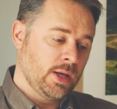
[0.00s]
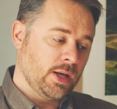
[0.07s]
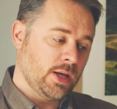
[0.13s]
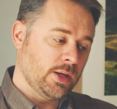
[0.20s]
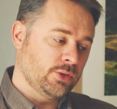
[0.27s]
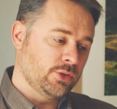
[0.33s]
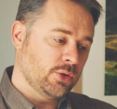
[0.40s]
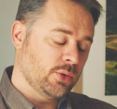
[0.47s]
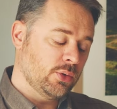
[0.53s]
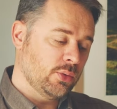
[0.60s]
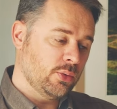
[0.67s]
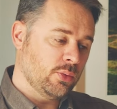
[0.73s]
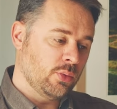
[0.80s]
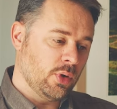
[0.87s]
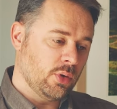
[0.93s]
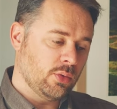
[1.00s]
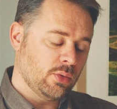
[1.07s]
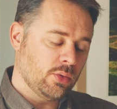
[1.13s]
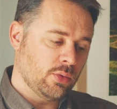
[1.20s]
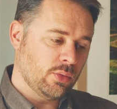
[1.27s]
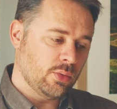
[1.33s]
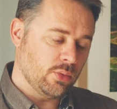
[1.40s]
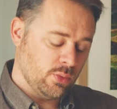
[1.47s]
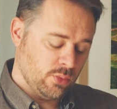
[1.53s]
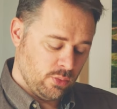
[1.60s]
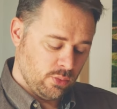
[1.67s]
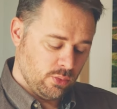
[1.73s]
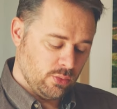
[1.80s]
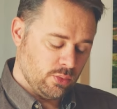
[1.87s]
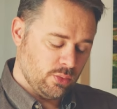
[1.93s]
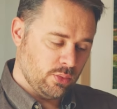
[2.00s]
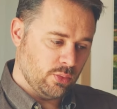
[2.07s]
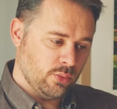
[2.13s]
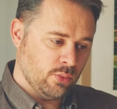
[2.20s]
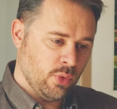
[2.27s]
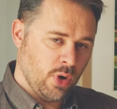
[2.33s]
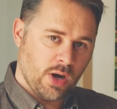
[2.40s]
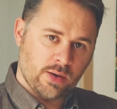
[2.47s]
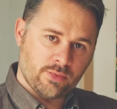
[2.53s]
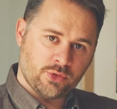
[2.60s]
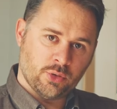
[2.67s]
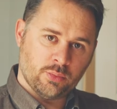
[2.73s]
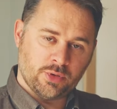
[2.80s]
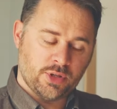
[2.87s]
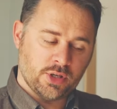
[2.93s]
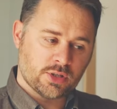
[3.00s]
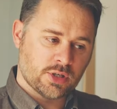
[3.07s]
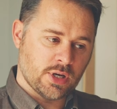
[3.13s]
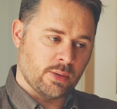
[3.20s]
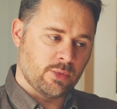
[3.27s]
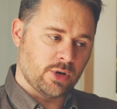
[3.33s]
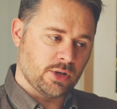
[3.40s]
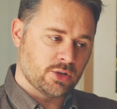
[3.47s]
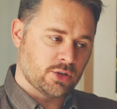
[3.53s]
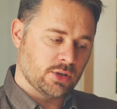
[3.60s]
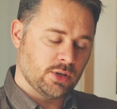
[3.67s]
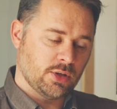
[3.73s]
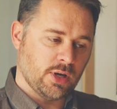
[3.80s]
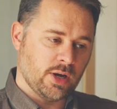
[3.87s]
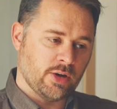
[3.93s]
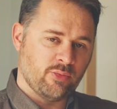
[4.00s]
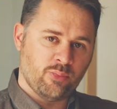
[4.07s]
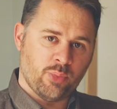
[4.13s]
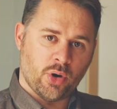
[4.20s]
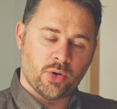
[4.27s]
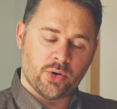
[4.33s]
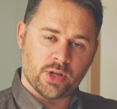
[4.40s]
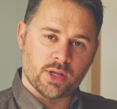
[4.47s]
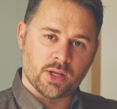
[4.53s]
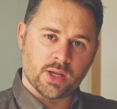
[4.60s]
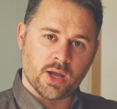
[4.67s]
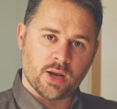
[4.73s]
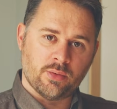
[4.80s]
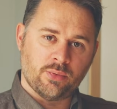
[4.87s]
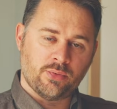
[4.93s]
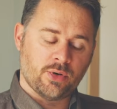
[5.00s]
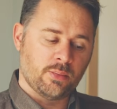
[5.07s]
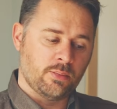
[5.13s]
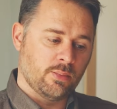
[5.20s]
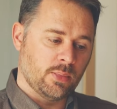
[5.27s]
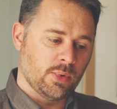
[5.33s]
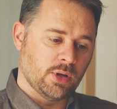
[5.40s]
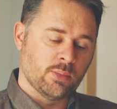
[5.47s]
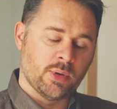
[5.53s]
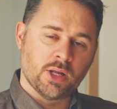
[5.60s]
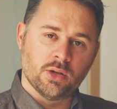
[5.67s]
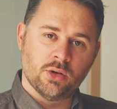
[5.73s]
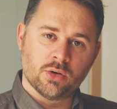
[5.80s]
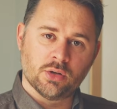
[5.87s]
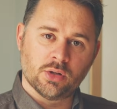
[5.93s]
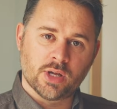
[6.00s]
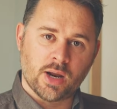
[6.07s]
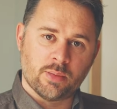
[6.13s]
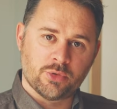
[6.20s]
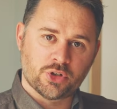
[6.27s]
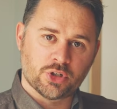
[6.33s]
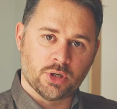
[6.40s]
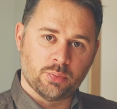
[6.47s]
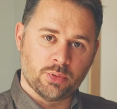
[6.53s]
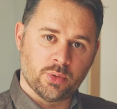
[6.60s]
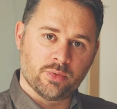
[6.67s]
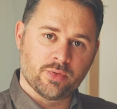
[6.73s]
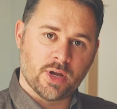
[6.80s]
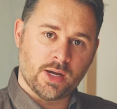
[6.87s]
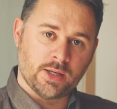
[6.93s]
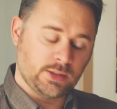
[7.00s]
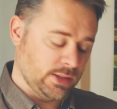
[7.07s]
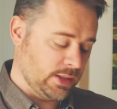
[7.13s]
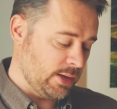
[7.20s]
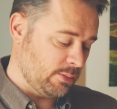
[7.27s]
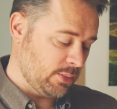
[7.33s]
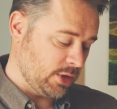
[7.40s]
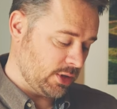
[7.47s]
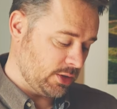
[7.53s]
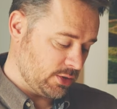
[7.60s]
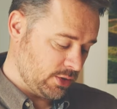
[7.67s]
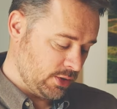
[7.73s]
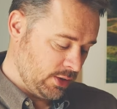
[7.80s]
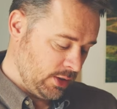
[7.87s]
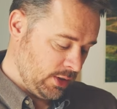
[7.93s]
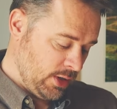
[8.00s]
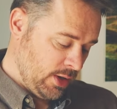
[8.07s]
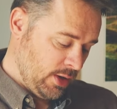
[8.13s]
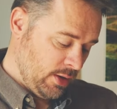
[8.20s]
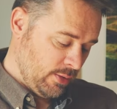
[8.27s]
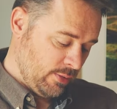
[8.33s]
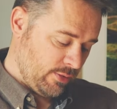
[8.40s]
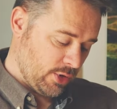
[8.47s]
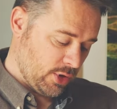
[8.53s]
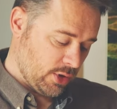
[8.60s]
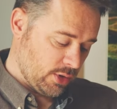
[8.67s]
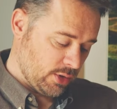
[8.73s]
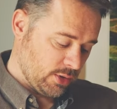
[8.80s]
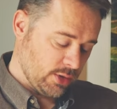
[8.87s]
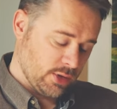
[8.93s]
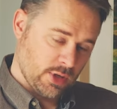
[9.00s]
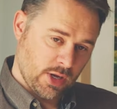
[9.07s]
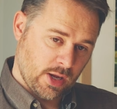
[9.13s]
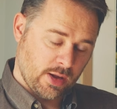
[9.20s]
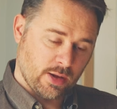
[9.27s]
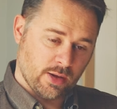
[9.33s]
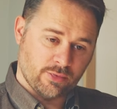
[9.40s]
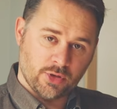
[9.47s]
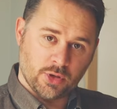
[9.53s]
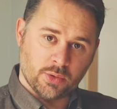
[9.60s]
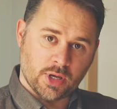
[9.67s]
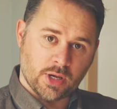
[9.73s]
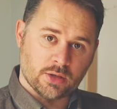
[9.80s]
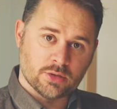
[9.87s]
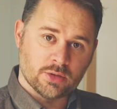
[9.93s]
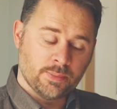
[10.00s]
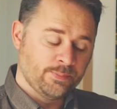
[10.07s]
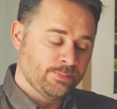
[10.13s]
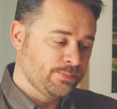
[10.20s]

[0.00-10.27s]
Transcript: And what what I've done with this camera is I've borrowed it again from my local camera shop who've kindly lent me this for uh, a few days.